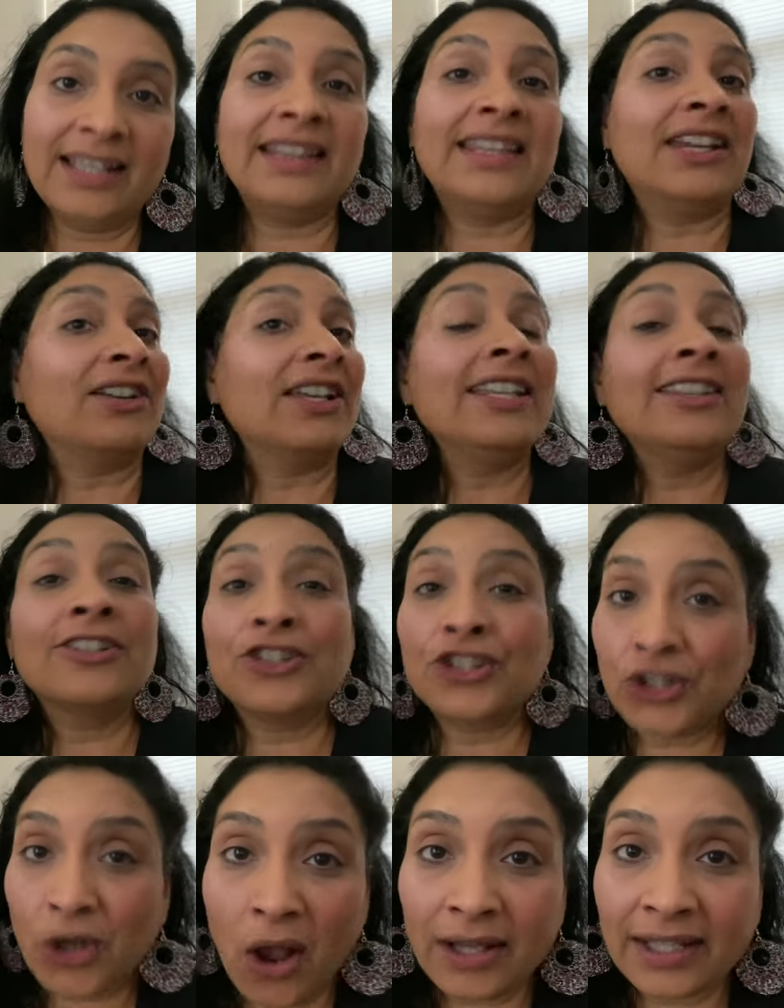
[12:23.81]
They are either
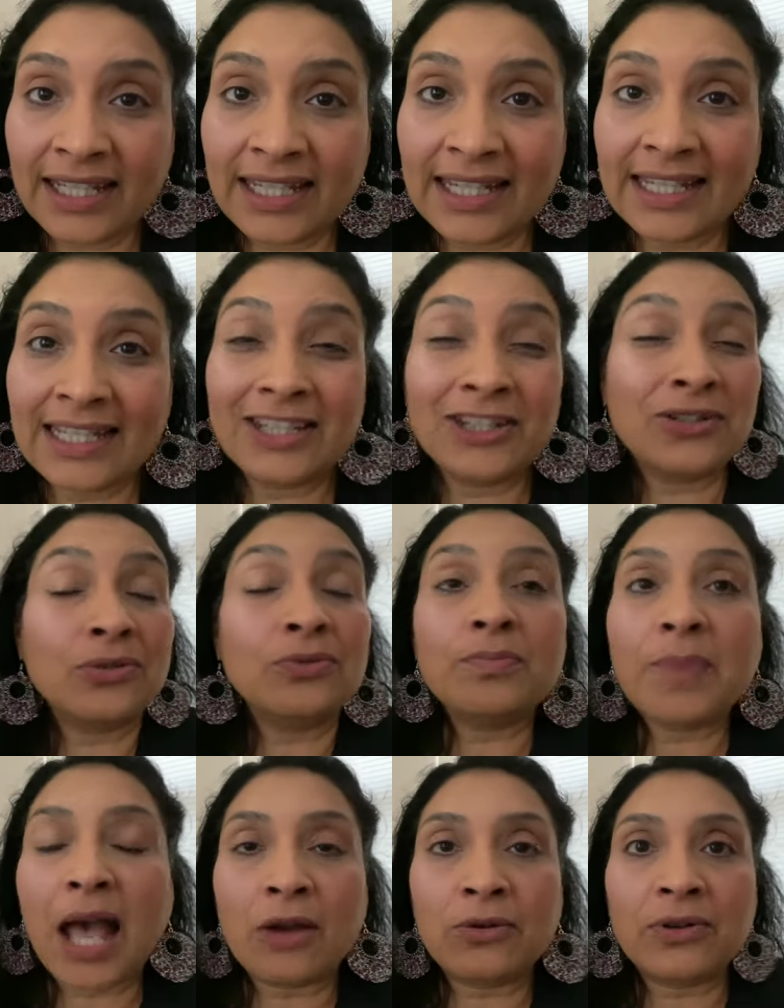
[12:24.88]
chalky, too
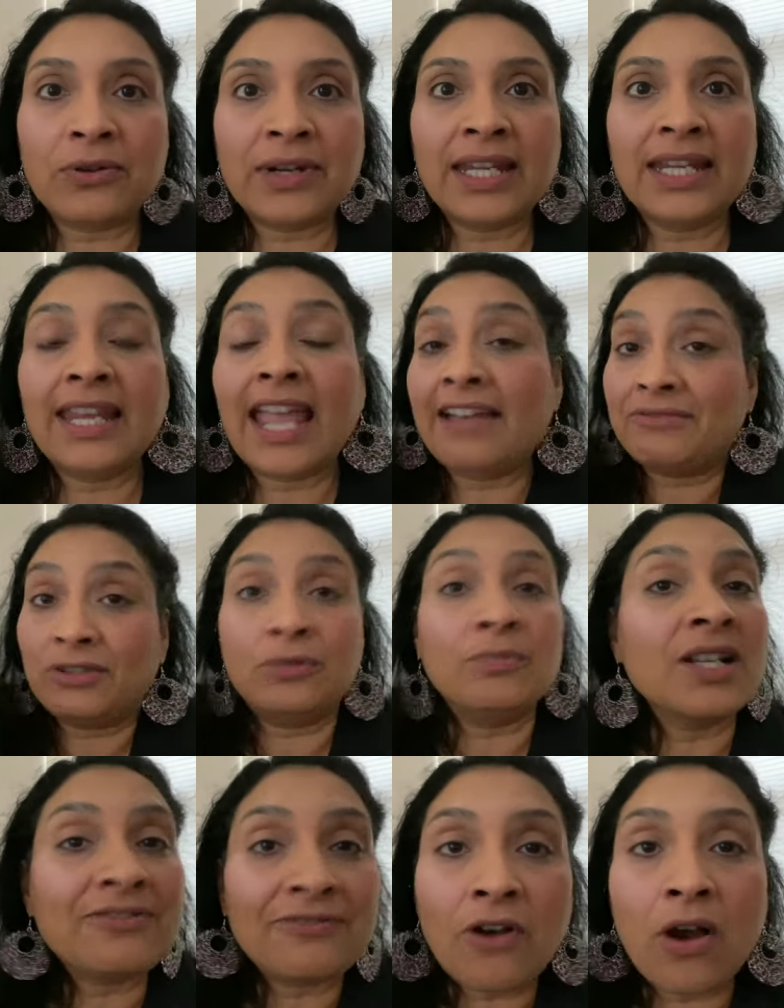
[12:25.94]
powdery, have too
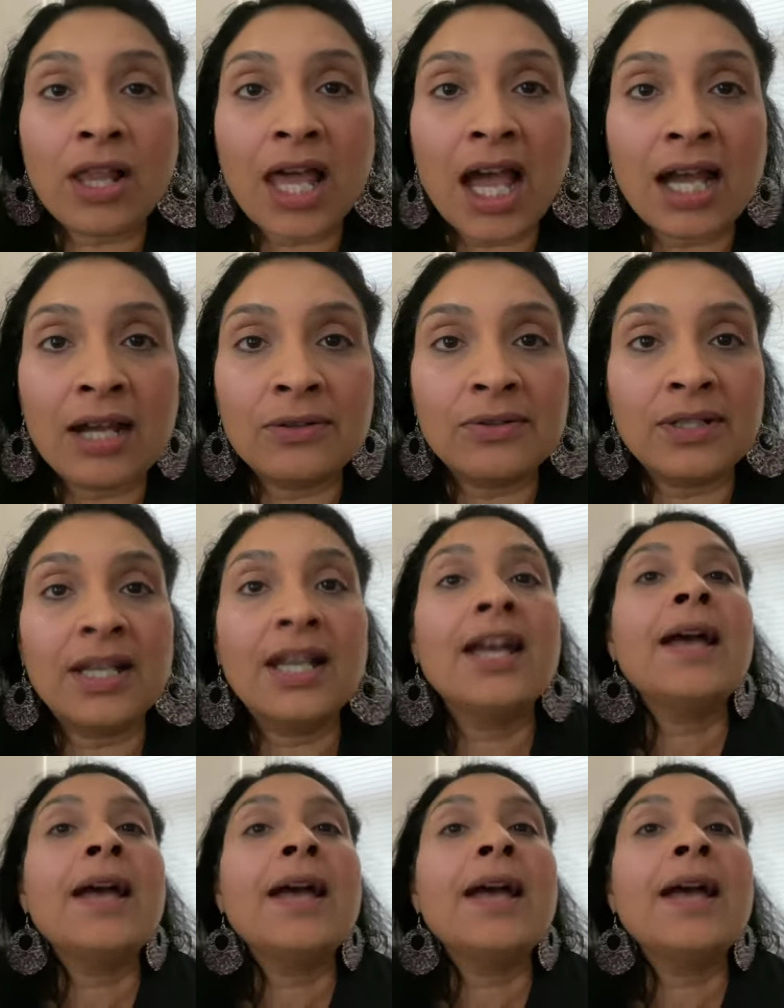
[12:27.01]
much fallout,